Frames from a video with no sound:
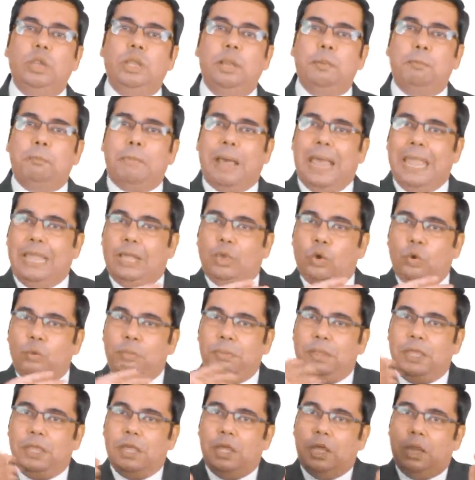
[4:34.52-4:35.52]
the
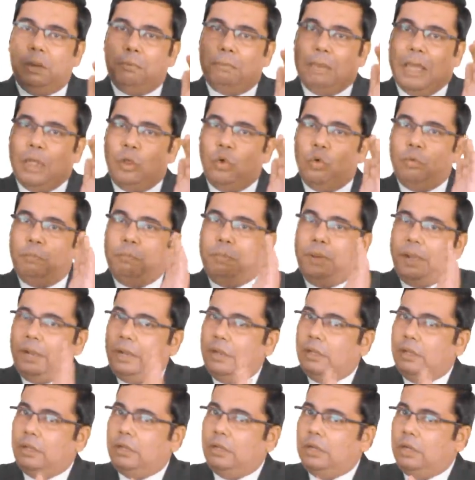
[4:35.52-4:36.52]
microbial
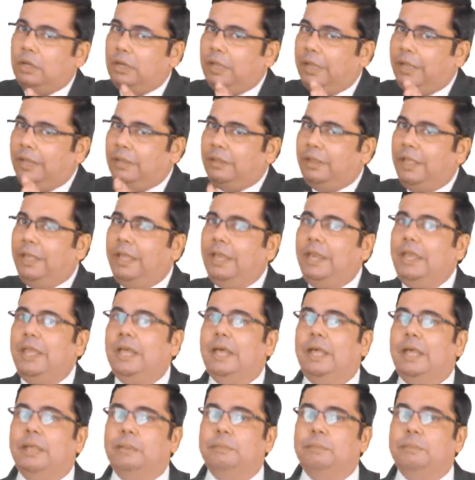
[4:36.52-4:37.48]
bioburden in the area.